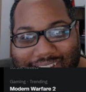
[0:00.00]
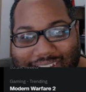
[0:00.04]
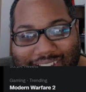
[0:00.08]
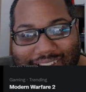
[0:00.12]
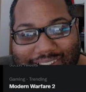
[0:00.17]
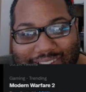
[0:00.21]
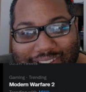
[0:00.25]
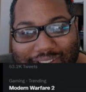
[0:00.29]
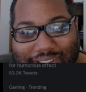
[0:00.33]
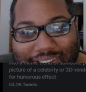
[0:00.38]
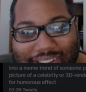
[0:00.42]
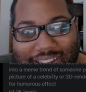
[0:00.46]

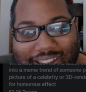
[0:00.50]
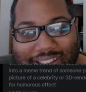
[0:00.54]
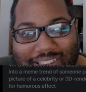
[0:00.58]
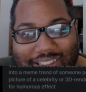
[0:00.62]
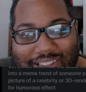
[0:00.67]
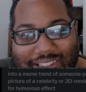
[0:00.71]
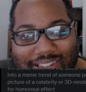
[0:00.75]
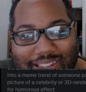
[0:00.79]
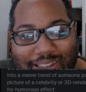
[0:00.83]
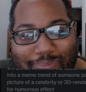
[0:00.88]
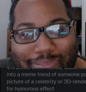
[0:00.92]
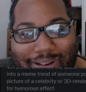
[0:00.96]
So look at
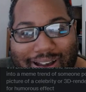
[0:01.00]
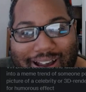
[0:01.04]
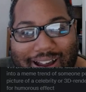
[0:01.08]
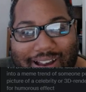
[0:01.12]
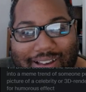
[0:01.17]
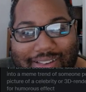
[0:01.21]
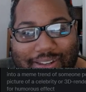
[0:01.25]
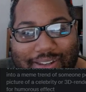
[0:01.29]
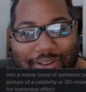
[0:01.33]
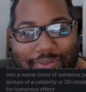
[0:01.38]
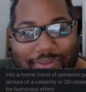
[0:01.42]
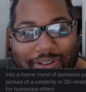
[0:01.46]
this
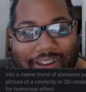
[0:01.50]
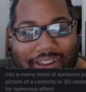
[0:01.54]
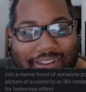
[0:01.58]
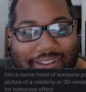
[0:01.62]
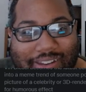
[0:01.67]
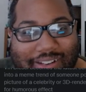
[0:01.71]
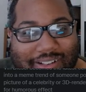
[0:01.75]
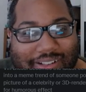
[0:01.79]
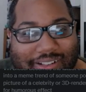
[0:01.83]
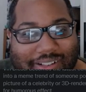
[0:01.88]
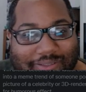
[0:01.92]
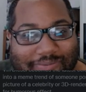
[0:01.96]
hypocrisy right
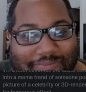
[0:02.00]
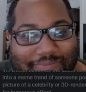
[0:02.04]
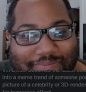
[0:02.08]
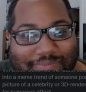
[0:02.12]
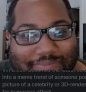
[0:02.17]
here.